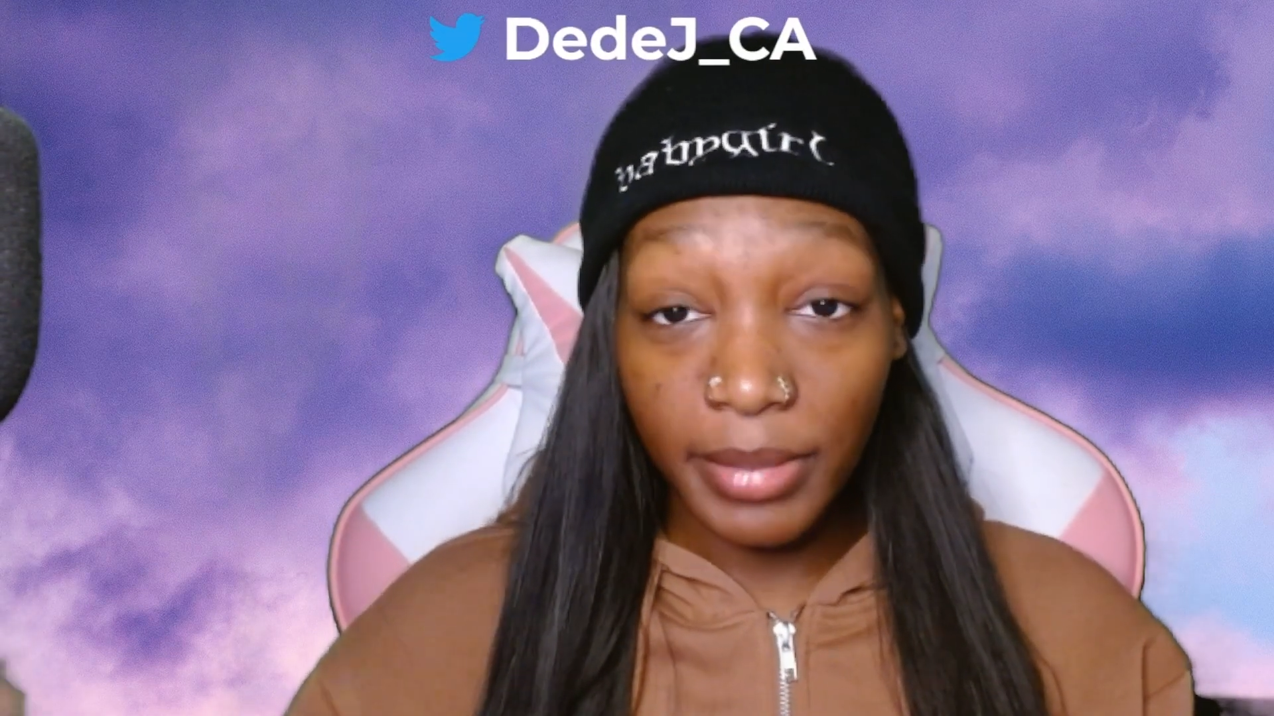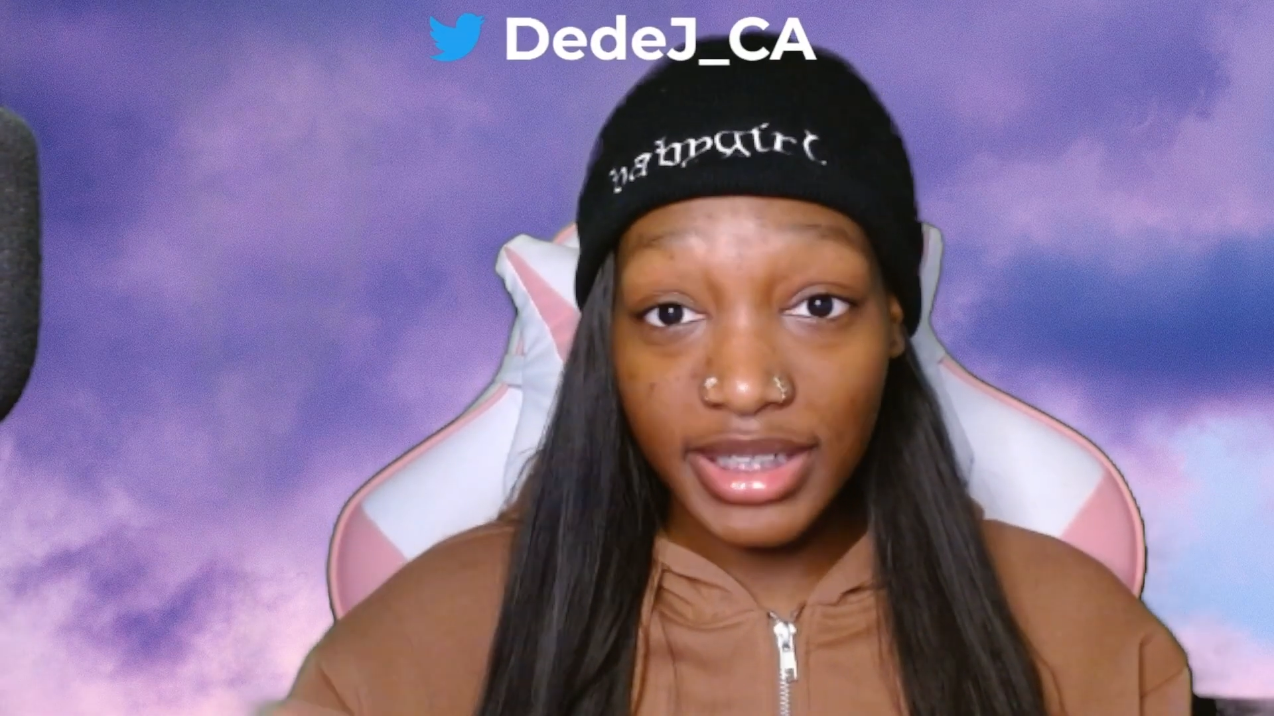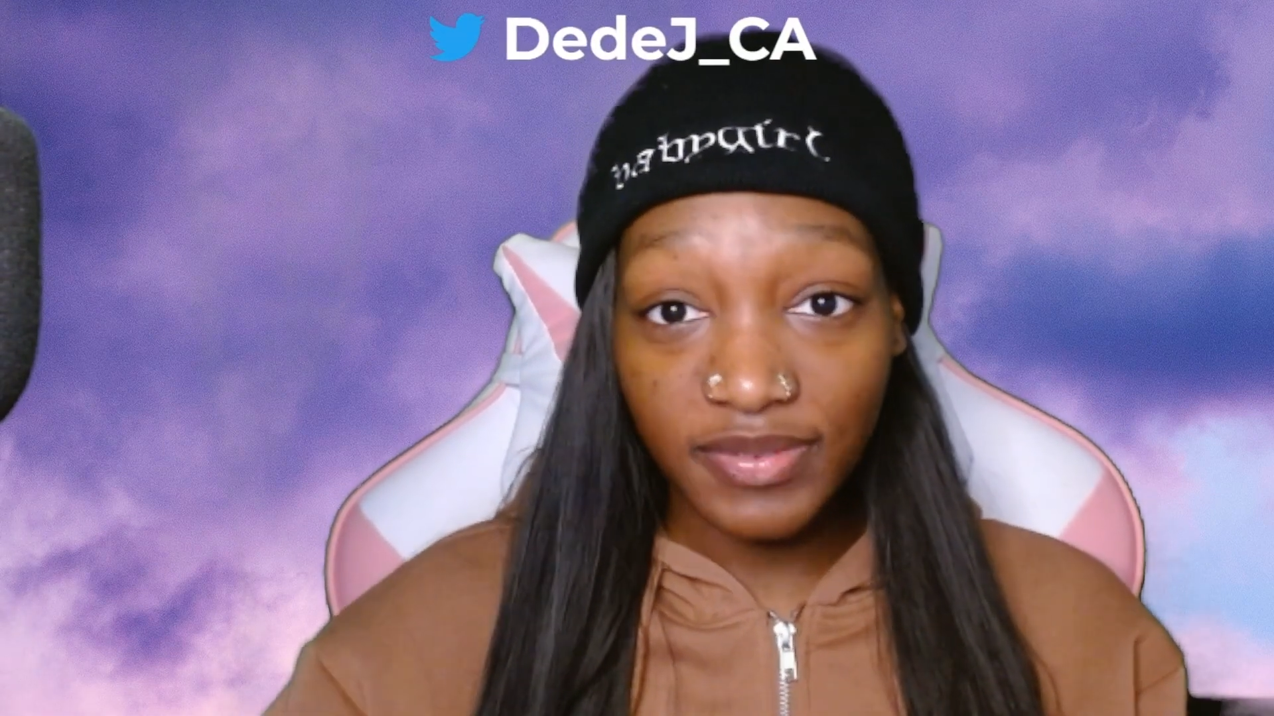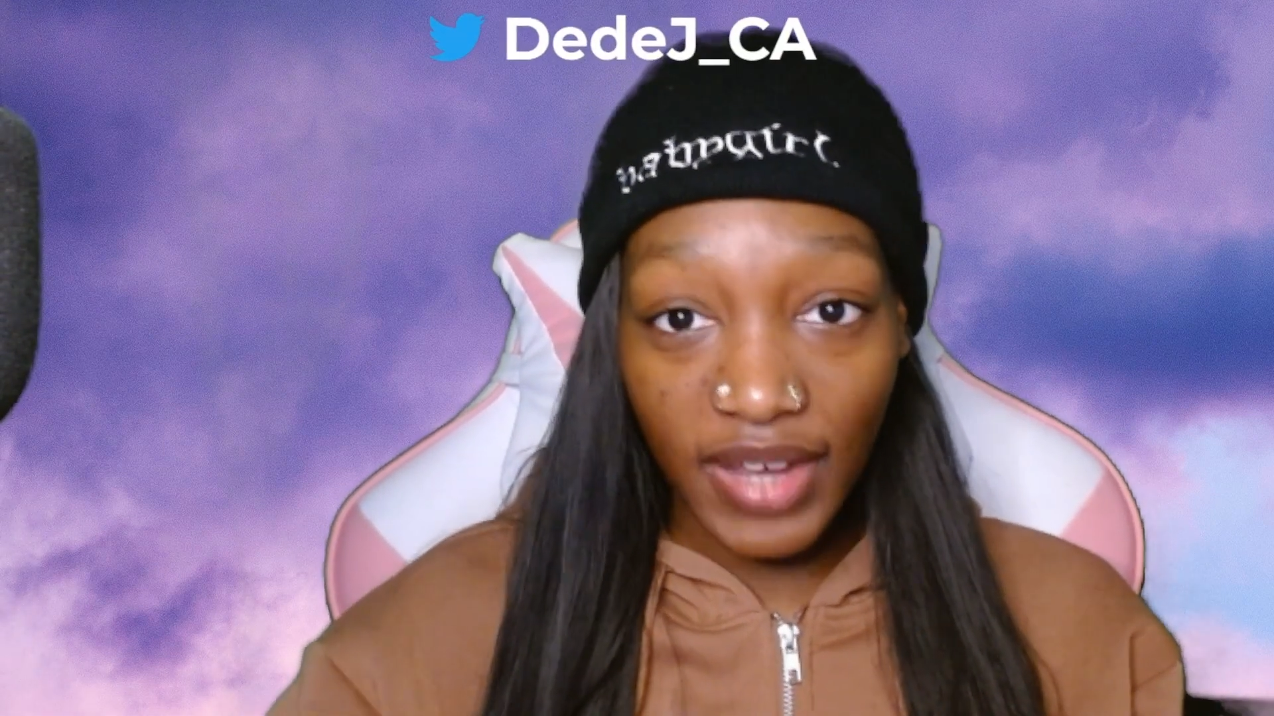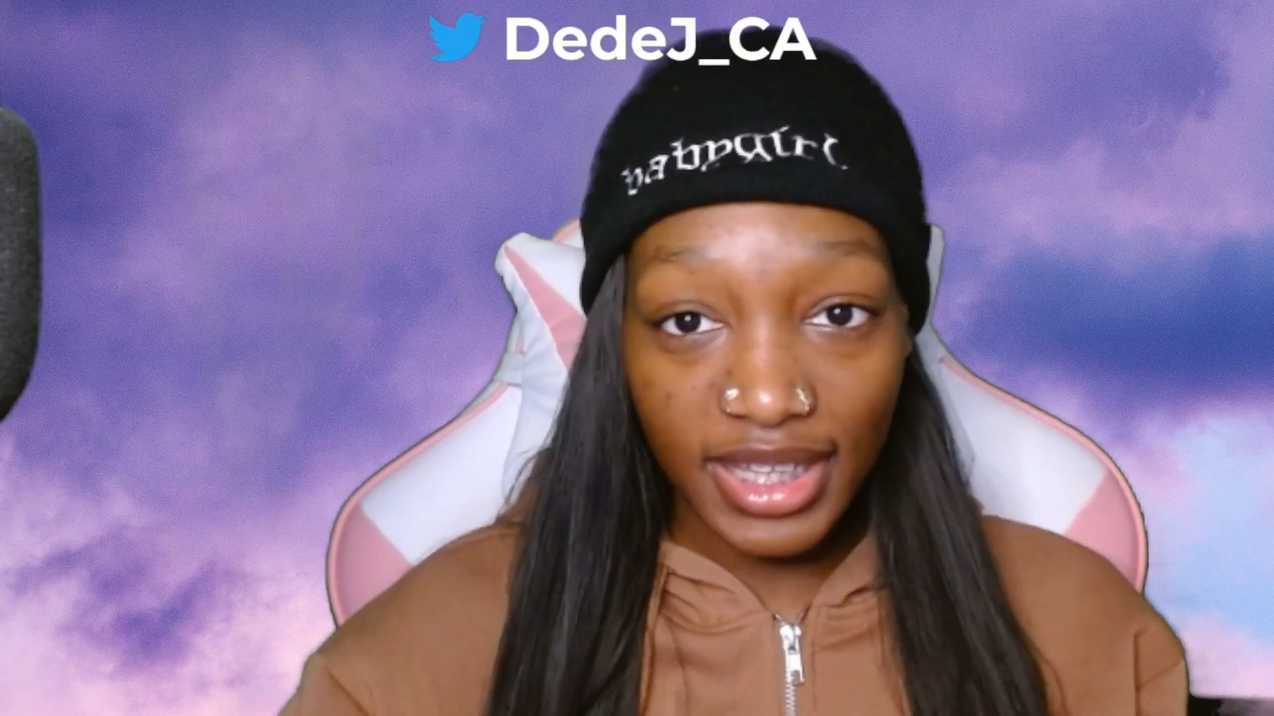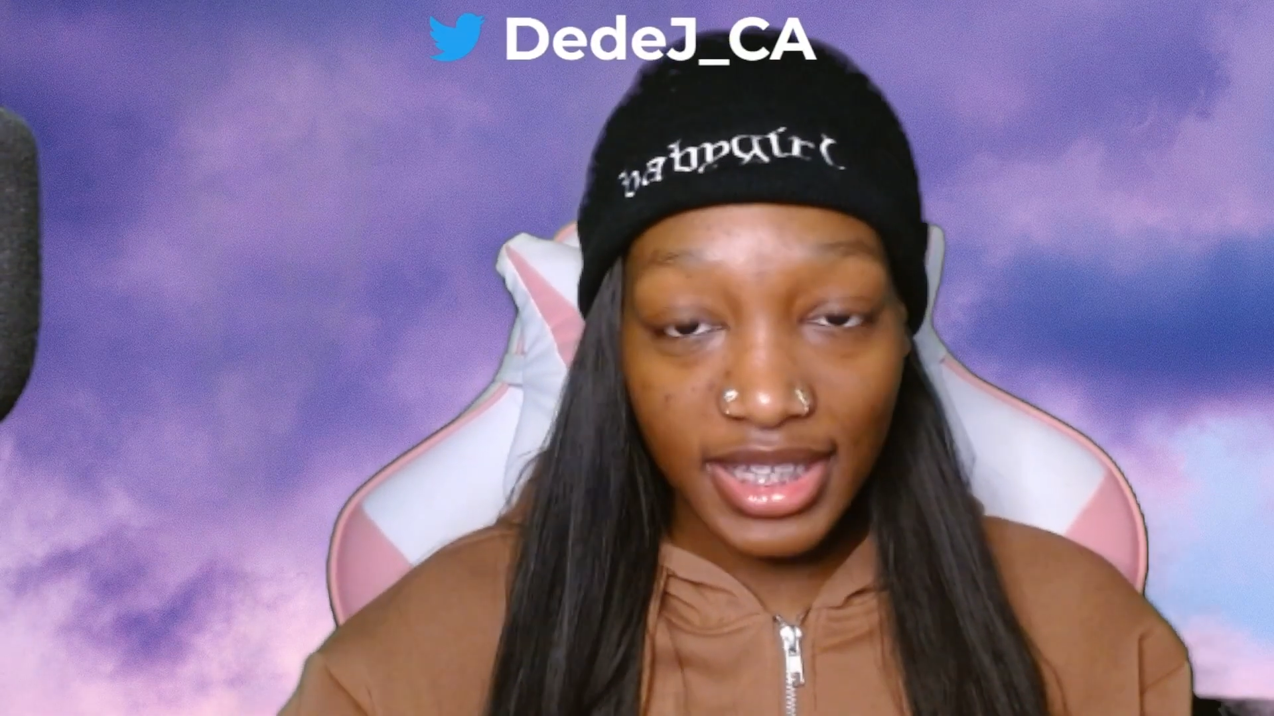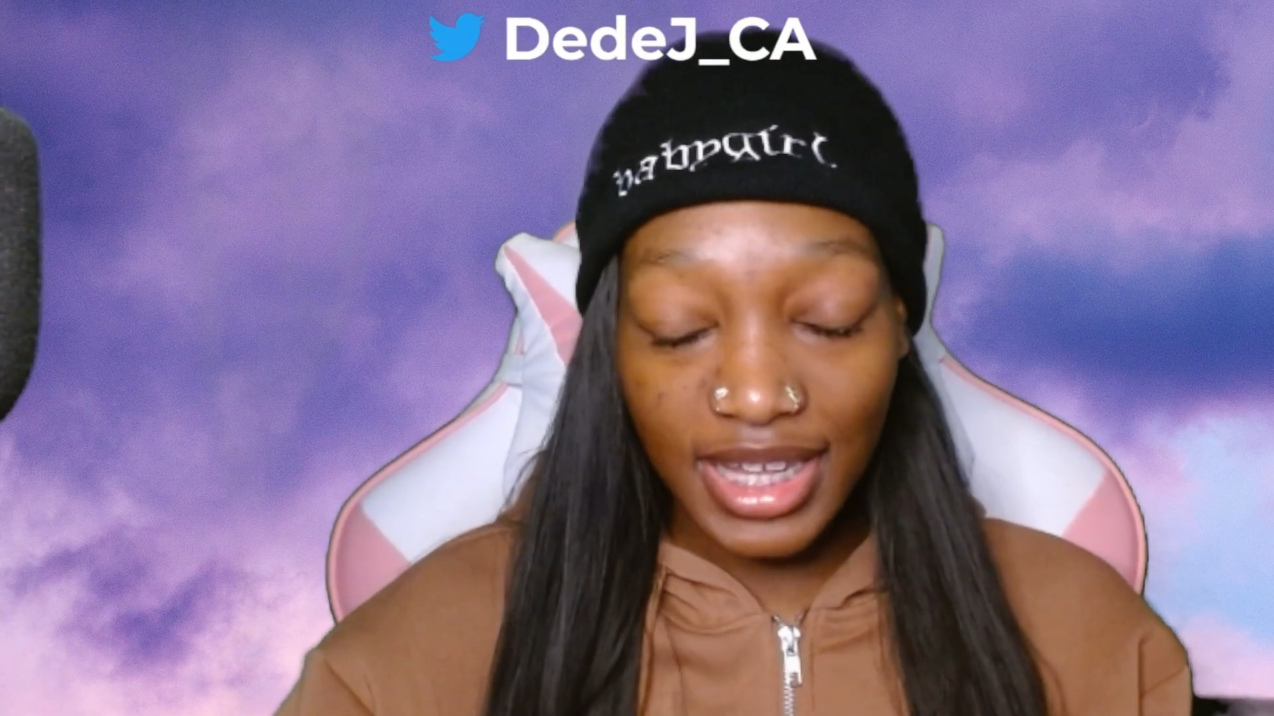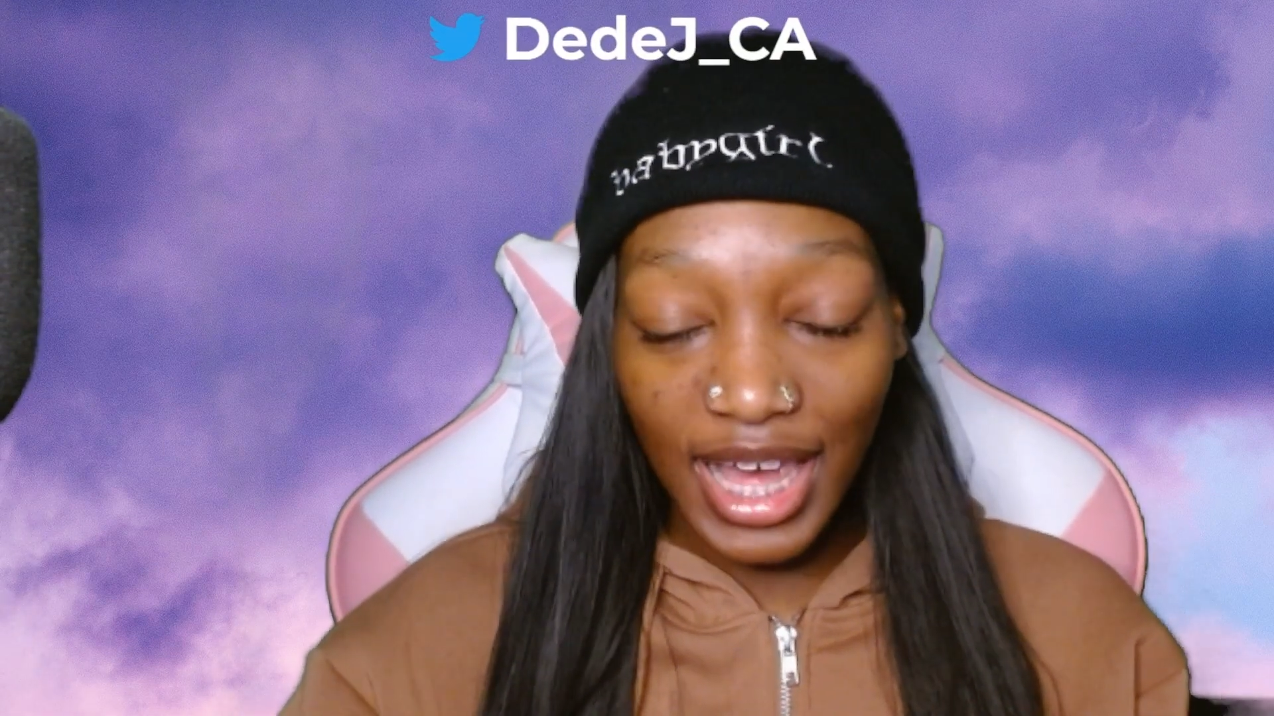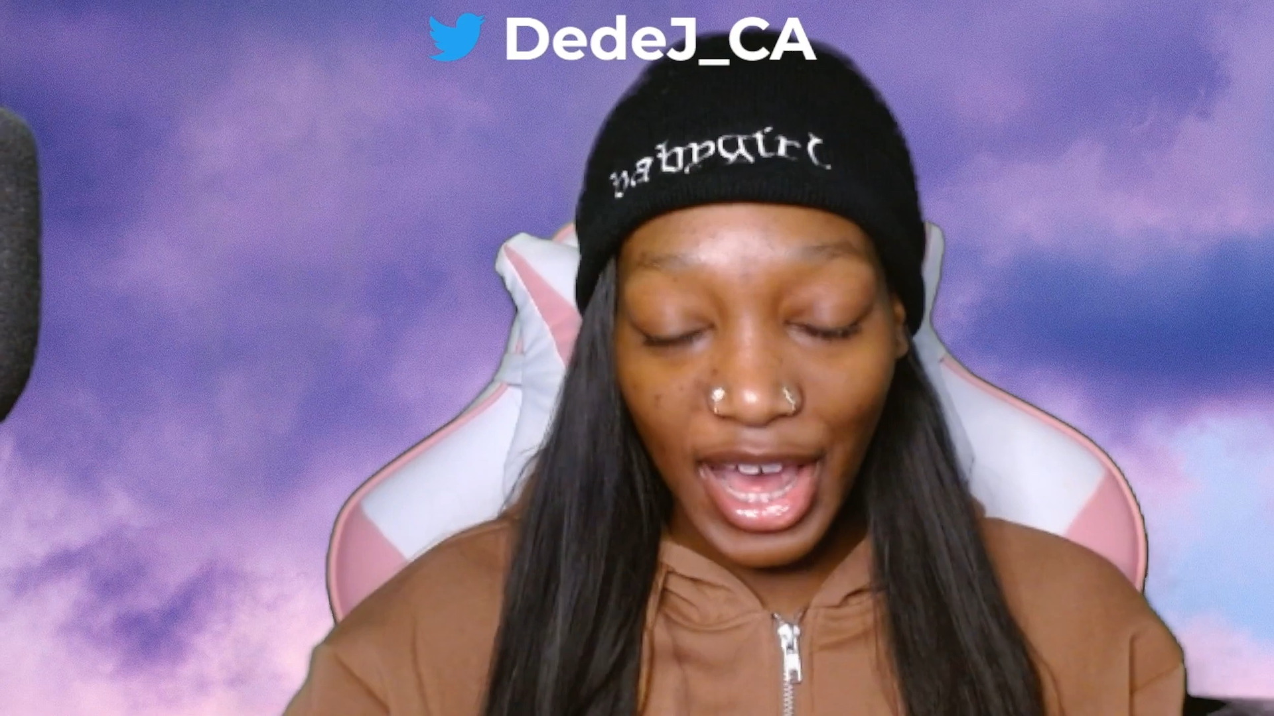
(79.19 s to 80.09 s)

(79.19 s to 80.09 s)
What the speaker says: but it's finally